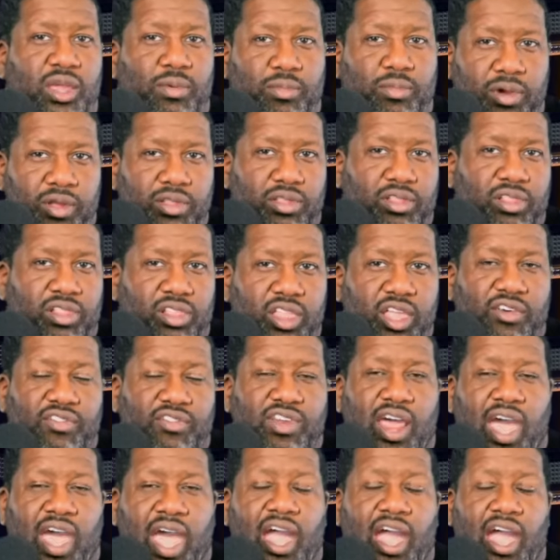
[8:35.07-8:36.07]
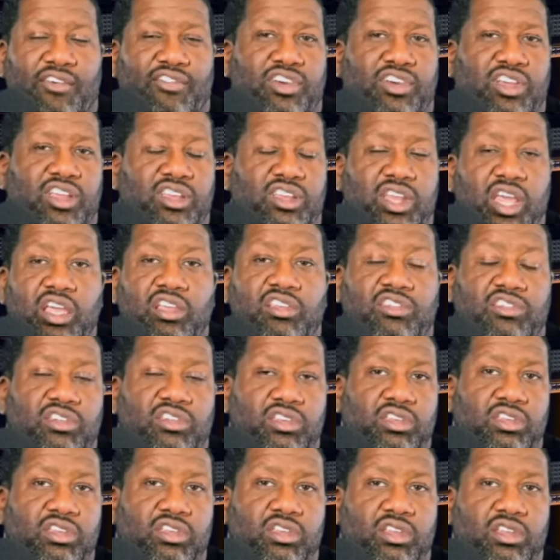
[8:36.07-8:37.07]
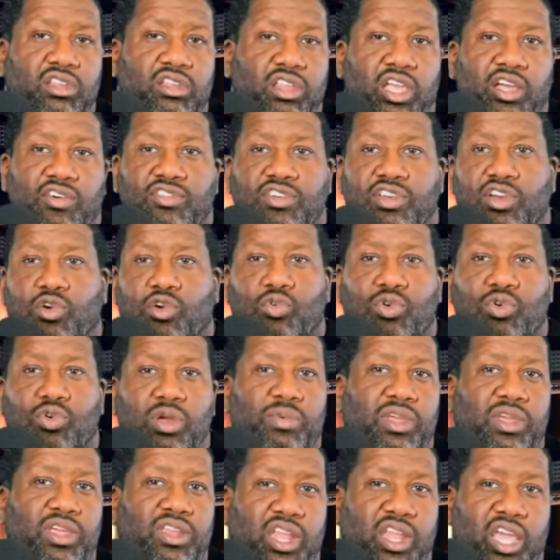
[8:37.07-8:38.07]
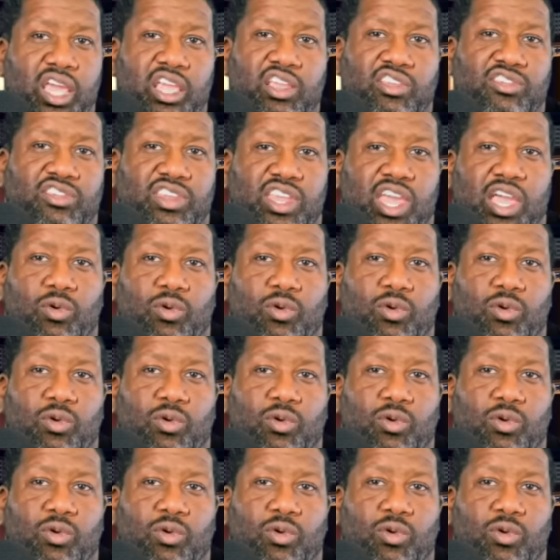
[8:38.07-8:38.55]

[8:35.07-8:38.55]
but live in an African nation, live in a Caribbean nation.